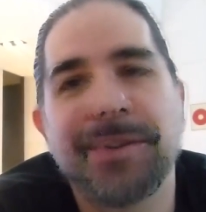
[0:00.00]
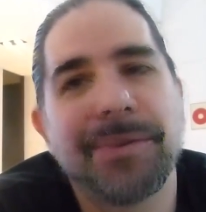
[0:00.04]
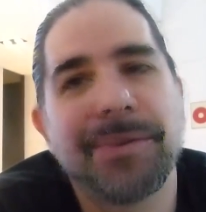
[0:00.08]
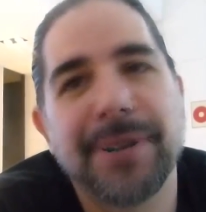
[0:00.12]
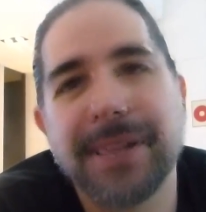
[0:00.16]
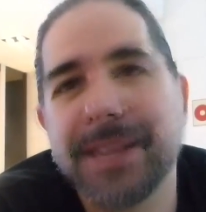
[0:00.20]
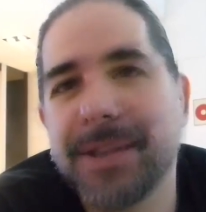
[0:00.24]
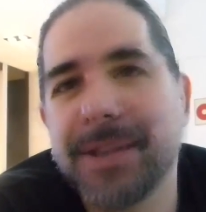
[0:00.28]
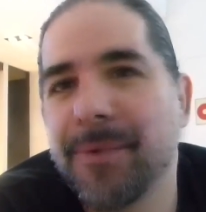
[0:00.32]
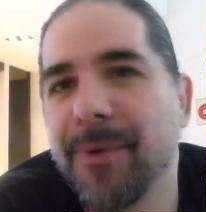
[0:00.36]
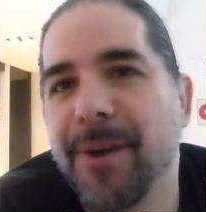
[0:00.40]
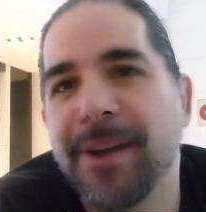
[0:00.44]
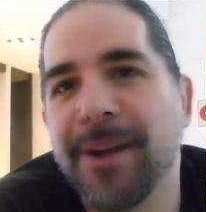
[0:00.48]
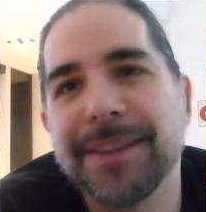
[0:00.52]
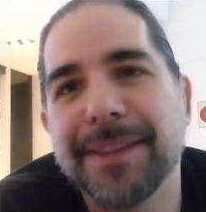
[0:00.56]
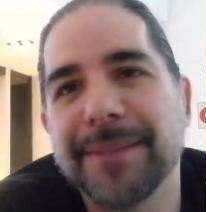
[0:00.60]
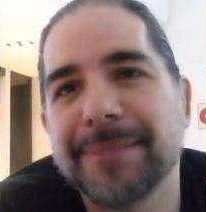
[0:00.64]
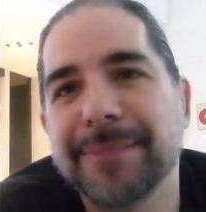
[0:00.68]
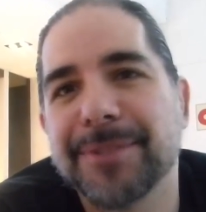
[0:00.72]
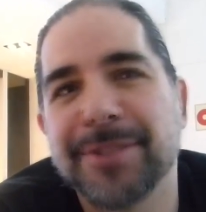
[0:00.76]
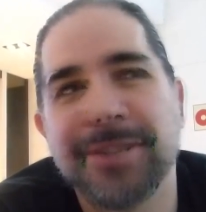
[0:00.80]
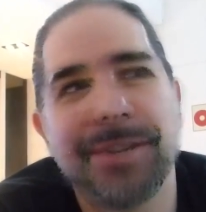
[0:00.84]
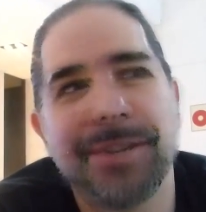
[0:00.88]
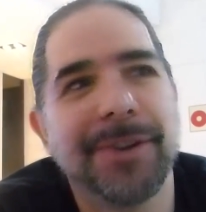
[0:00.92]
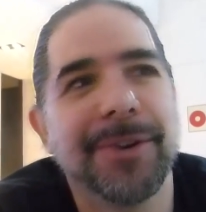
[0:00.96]
You really want
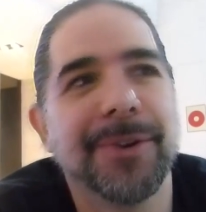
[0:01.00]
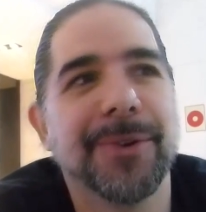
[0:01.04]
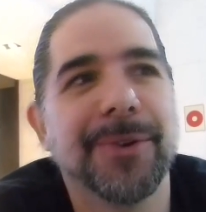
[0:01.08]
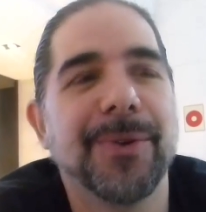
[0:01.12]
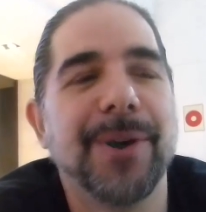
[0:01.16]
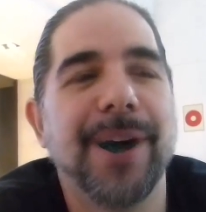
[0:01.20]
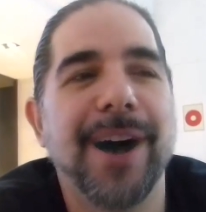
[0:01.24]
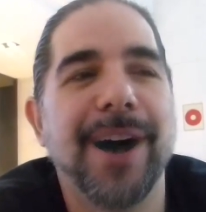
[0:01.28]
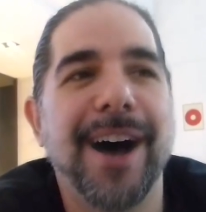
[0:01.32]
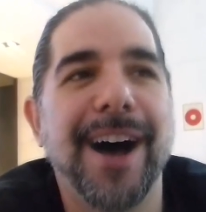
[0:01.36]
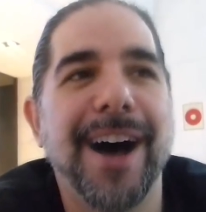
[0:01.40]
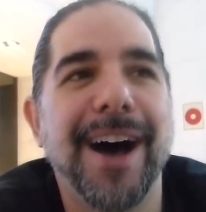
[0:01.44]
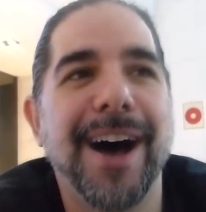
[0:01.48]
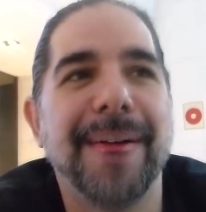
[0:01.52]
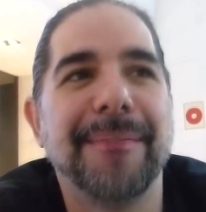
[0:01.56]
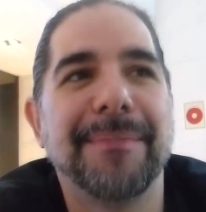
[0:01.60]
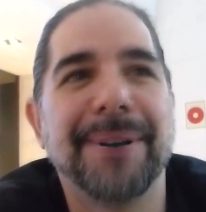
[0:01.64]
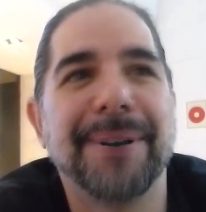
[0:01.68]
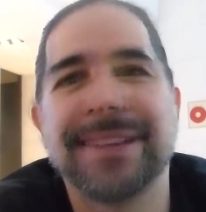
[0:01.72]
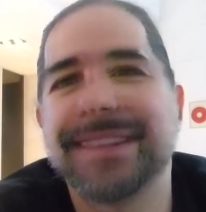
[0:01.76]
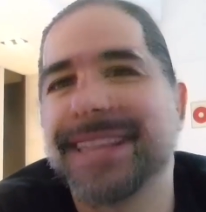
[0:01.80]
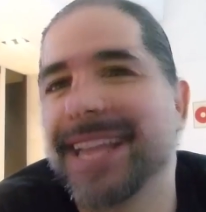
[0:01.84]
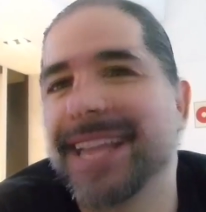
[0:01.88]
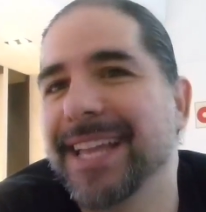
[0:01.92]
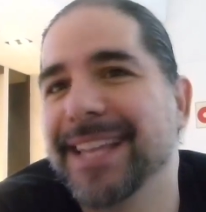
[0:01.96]
them to,
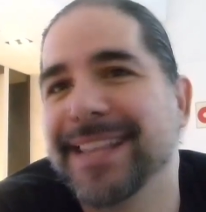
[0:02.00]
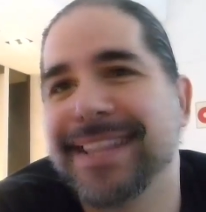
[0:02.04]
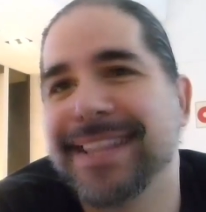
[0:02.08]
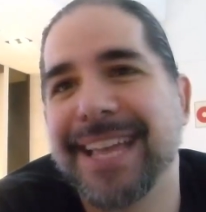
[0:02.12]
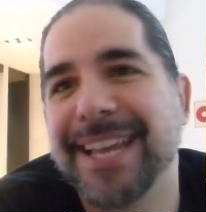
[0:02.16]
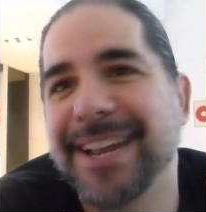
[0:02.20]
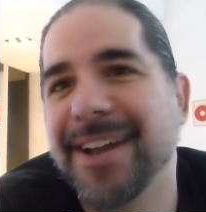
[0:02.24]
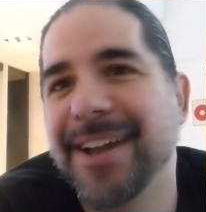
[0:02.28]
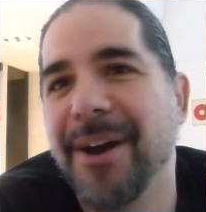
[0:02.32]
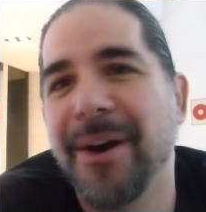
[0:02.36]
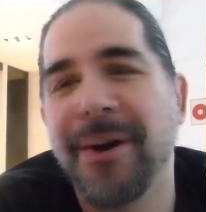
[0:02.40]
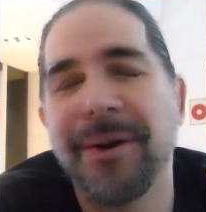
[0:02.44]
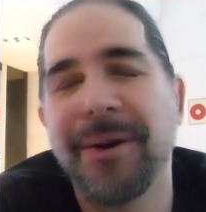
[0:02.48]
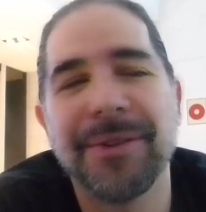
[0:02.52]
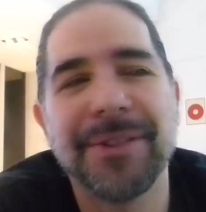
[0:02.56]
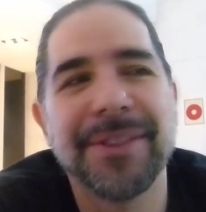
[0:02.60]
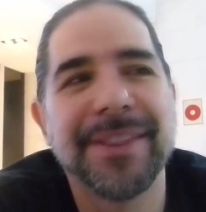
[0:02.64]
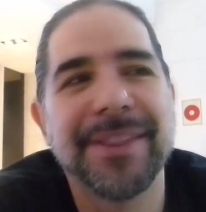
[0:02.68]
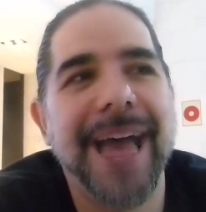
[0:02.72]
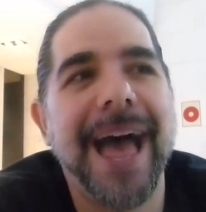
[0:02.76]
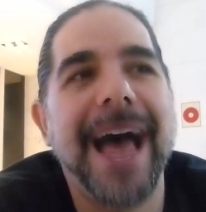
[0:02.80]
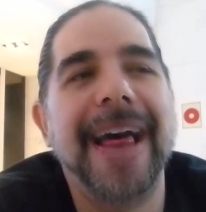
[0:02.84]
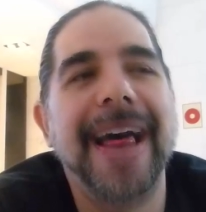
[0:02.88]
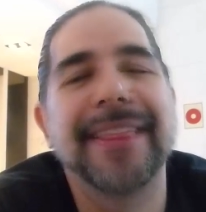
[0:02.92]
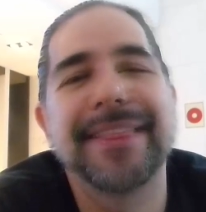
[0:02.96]
but they don't.
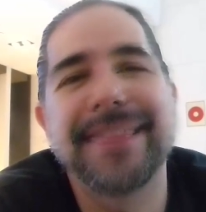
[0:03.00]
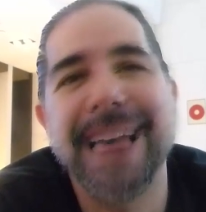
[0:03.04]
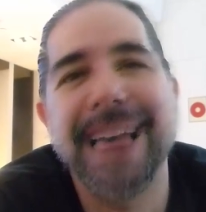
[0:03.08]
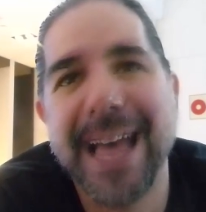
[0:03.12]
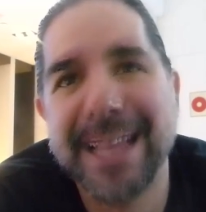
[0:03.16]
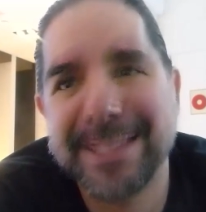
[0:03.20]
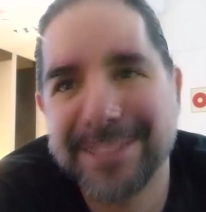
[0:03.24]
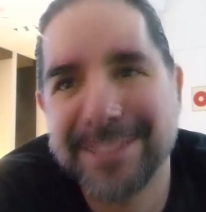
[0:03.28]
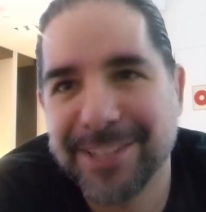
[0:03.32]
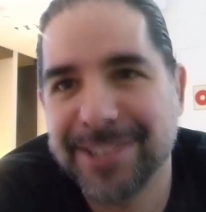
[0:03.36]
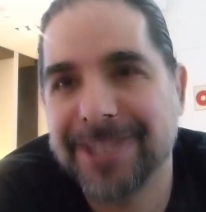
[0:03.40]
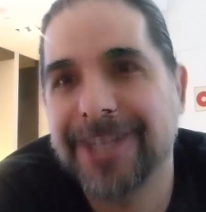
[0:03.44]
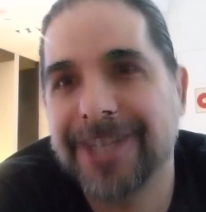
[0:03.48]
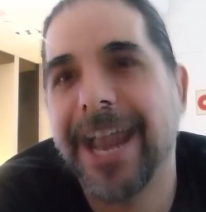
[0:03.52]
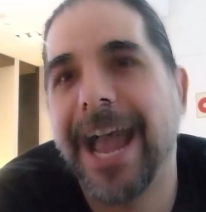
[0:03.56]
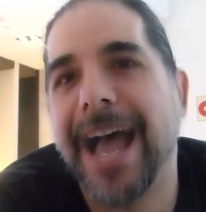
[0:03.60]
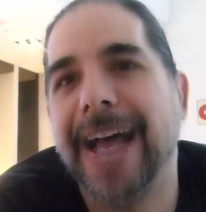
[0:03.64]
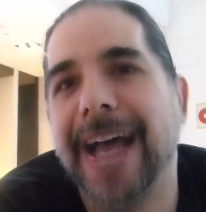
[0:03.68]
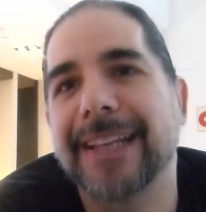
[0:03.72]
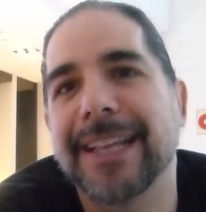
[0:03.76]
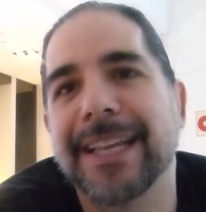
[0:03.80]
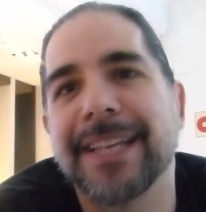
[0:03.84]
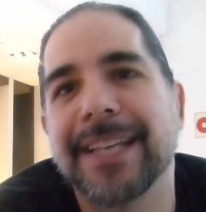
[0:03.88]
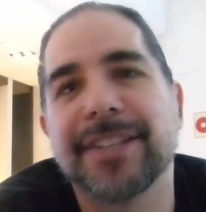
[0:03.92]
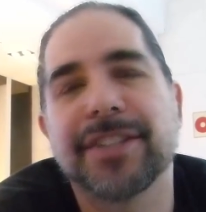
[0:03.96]
That's a
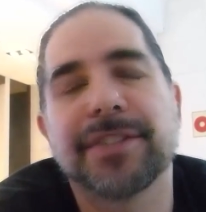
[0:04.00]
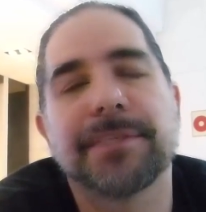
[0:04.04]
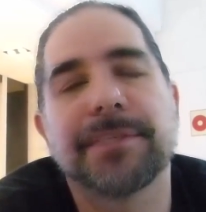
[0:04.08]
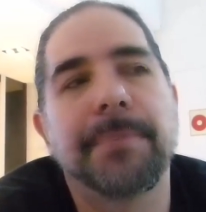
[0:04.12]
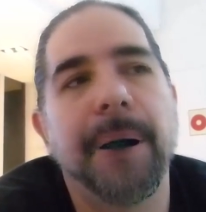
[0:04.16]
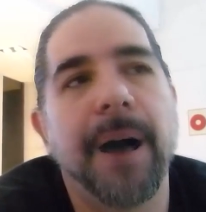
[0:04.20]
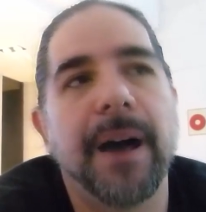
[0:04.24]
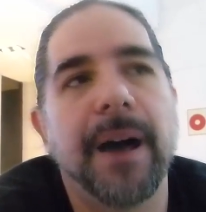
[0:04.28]
challenge.